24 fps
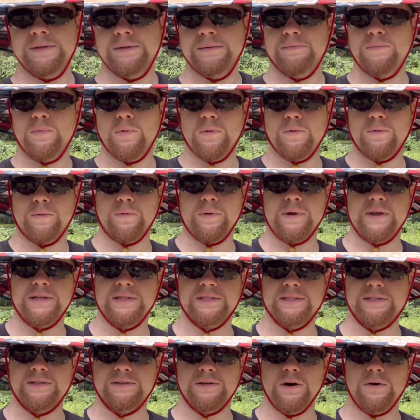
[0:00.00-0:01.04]
more
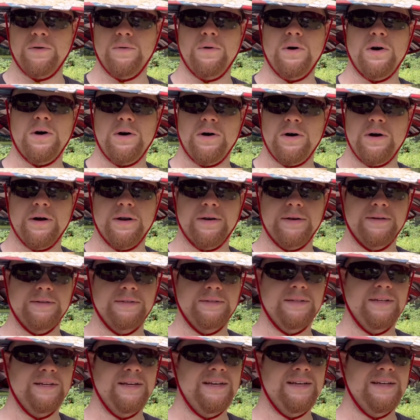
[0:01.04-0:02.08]
weeks go on,
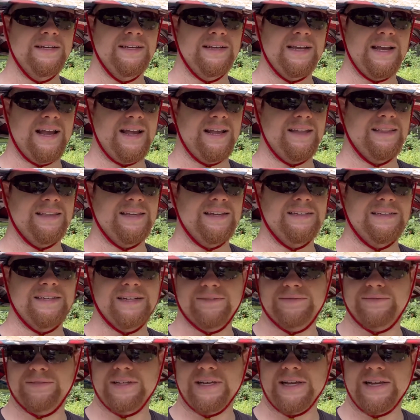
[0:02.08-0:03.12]
and they
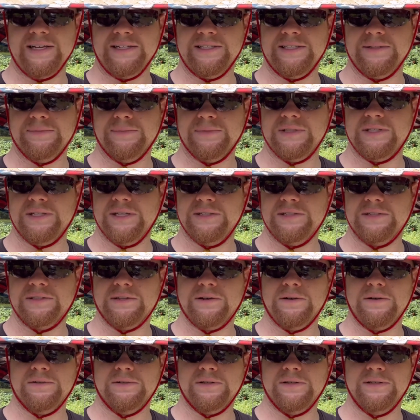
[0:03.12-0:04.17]
definitely had some sun
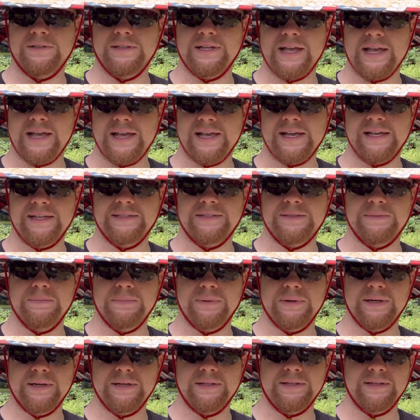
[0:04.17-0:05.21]
scald on the heads,
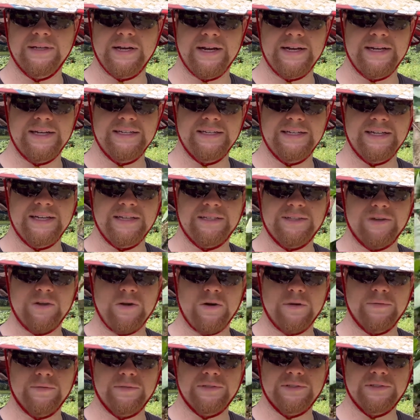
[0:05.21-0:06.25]
but I didn't get to
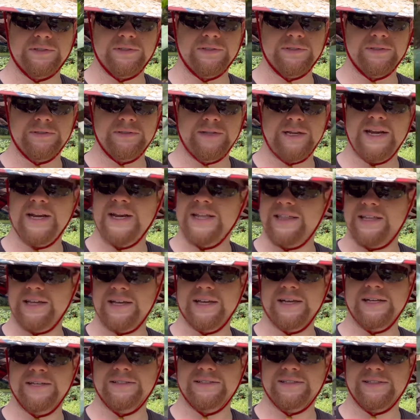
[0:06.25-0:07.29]
harvest
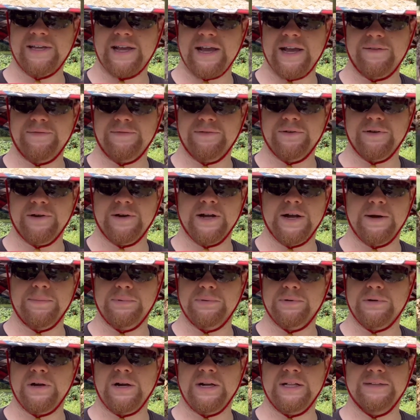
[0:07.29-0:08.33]
anything else after a
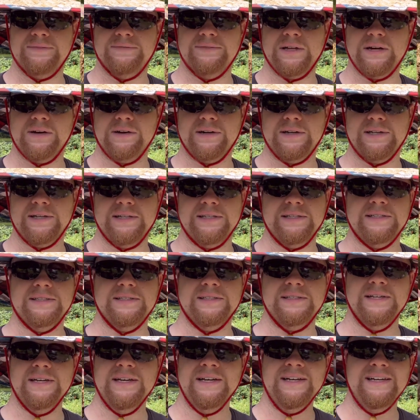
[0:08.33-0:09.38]
couple cauliflower
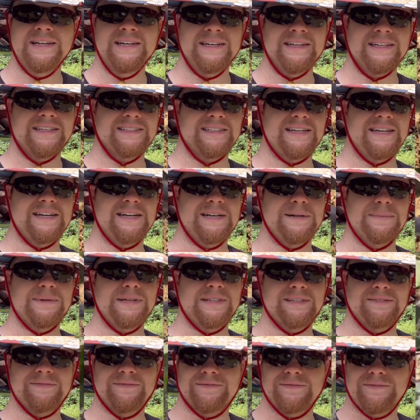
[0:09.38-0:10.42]
heads because I ended up
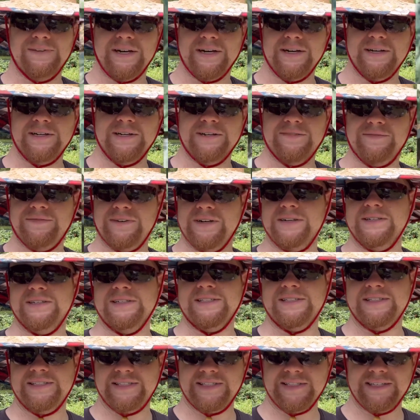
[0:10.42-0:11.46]
getting very,
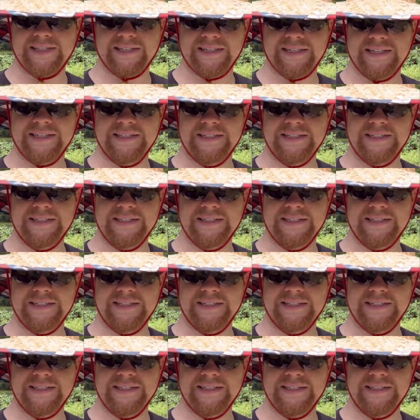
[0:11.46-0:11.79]
very sick.